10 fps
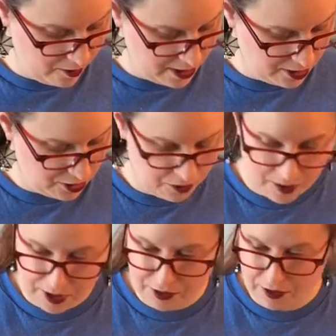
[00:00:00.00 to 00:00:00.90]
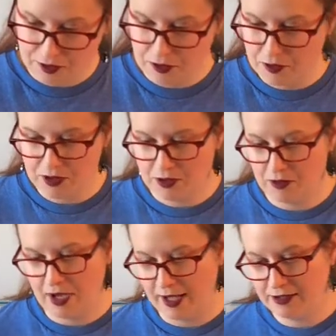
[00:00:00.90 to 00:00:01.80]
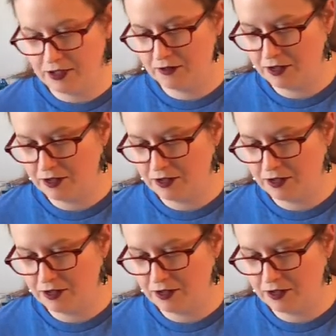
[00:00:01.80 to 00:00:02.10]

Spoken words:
wanted to introduce you guys to a